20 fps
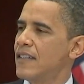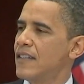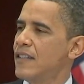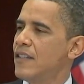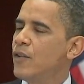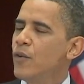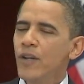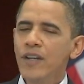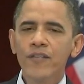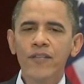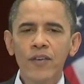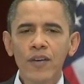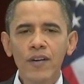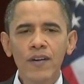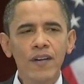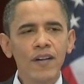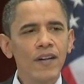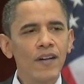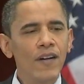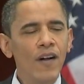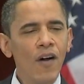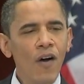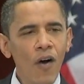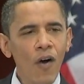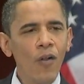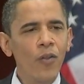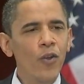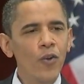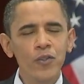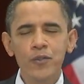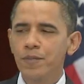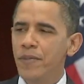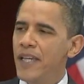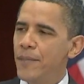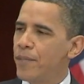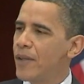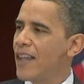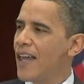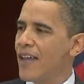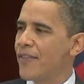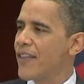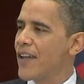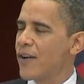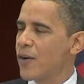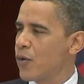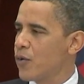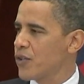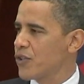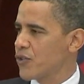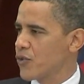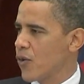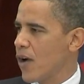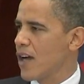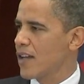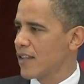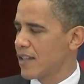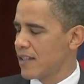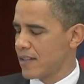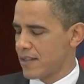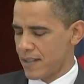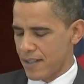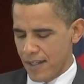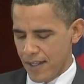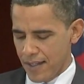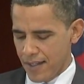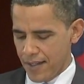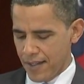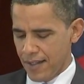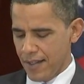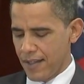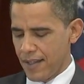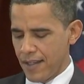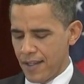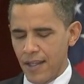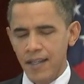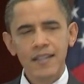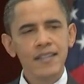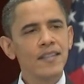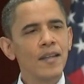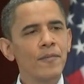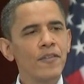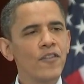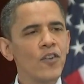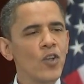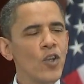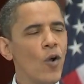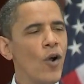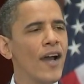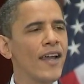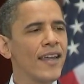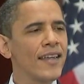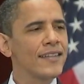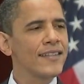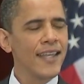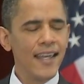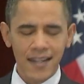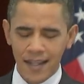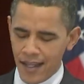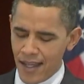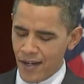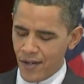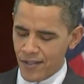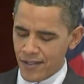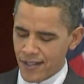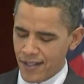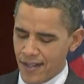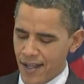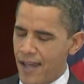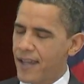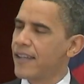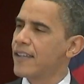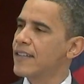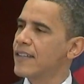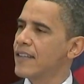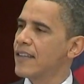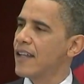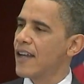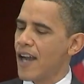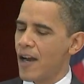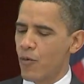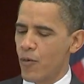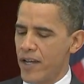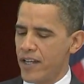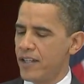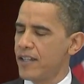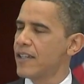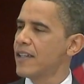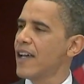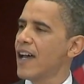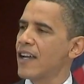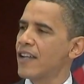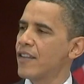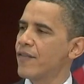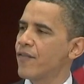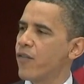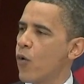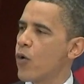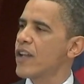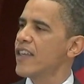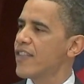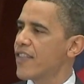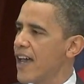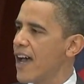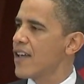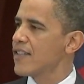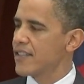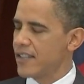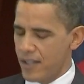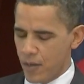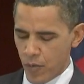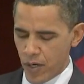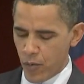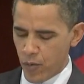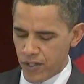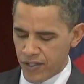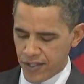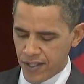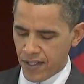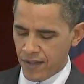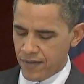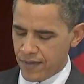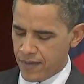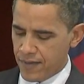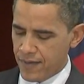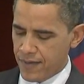Do it for all those people out there who are struggling. Some of you know I get 10 letters a day that I read out of the 40,000 that we receive.